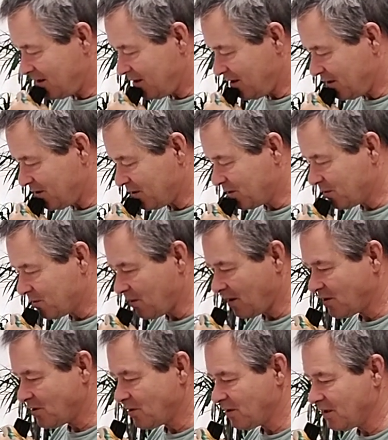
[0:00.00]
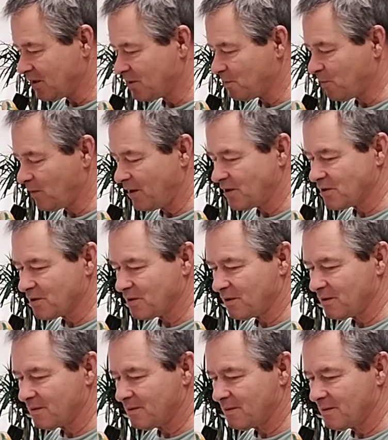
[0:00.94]
Instructional,
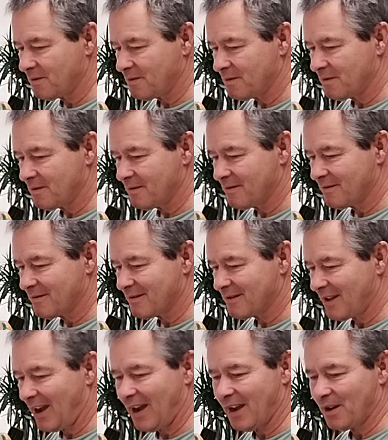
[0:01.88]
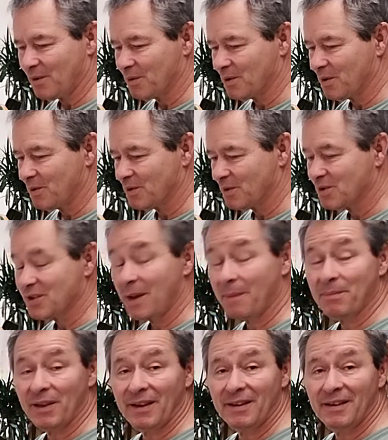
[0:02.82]
inspirational, I don't know,
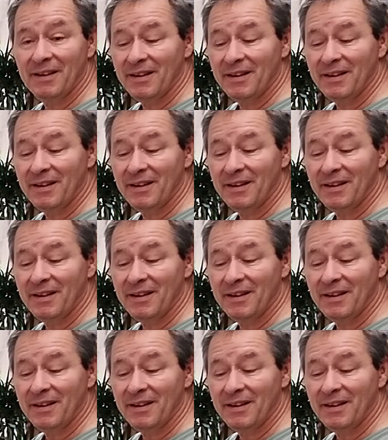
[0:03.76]
something.